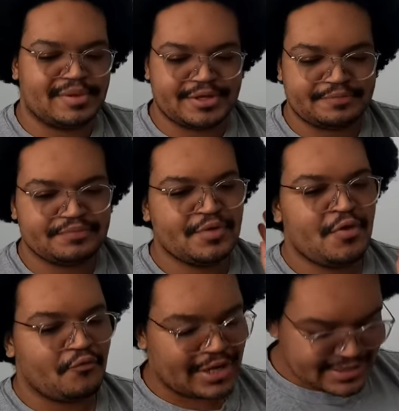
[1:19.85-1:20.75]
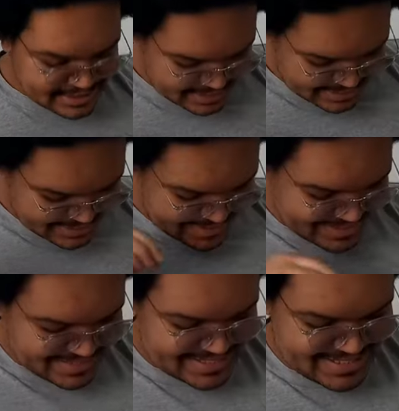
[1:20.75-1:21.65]
But when I seen
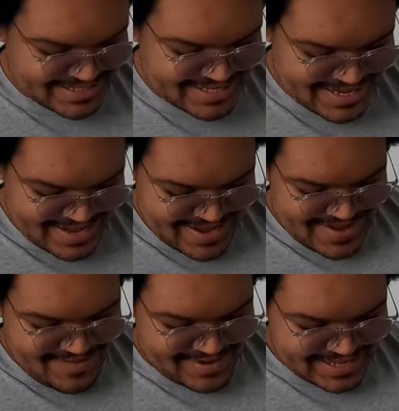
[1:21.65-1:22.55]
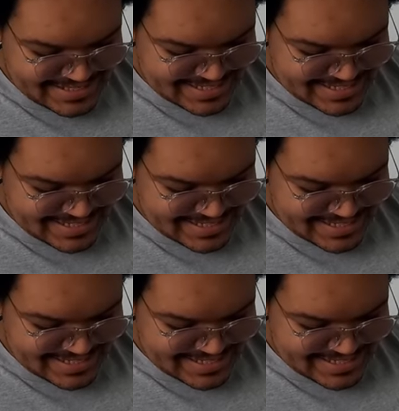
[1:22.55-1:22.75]
this, when I